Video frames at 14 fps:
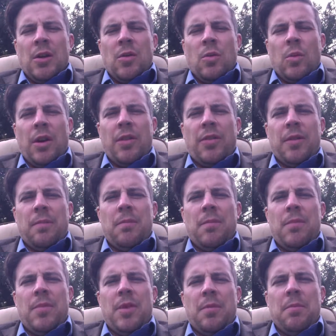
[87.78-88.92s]
one of
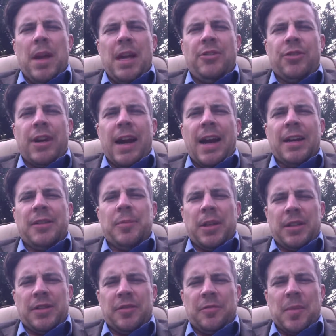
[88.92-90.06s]
the major
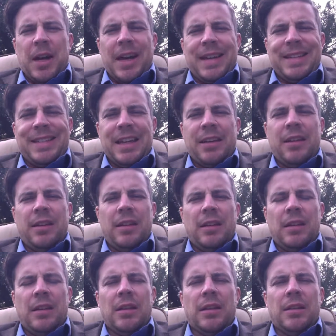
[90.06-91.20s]
aspects of my
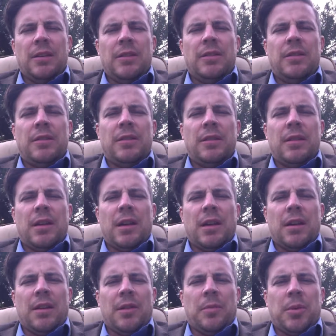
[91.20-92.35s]
identity is
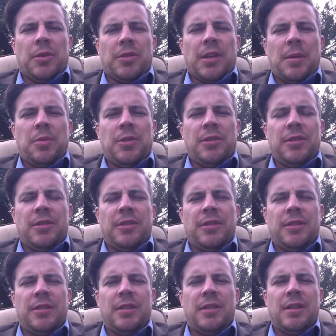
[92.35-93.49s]
the
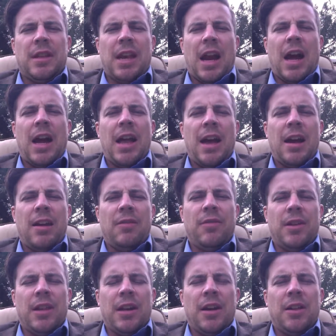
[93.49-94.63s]
perceptions that I have
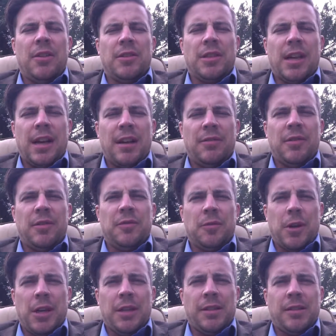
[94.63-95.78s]
and that others have of
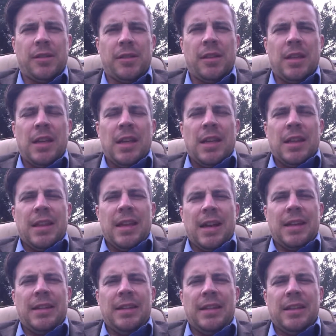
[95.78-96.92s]
race. The
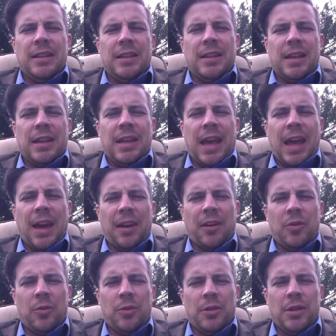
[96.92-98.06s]
idea and
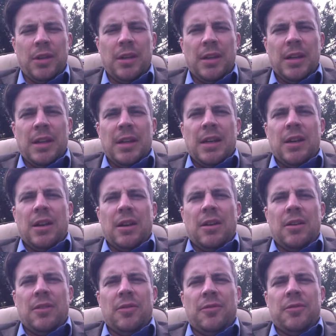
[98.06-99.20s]
category
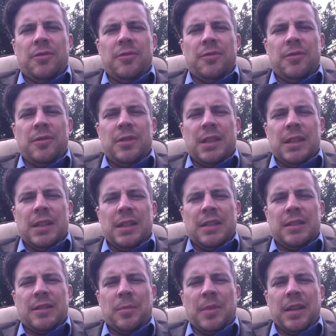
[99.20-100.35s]
of
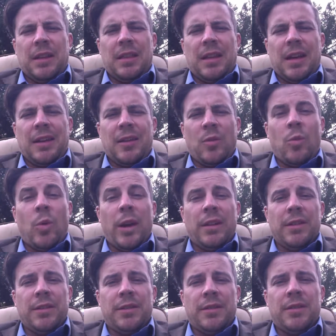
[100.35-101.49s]
something like
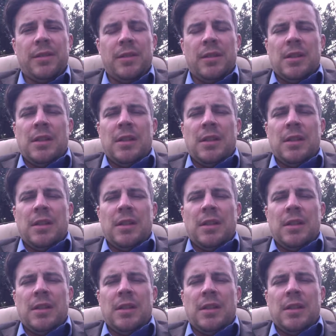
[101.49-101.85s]
whiteness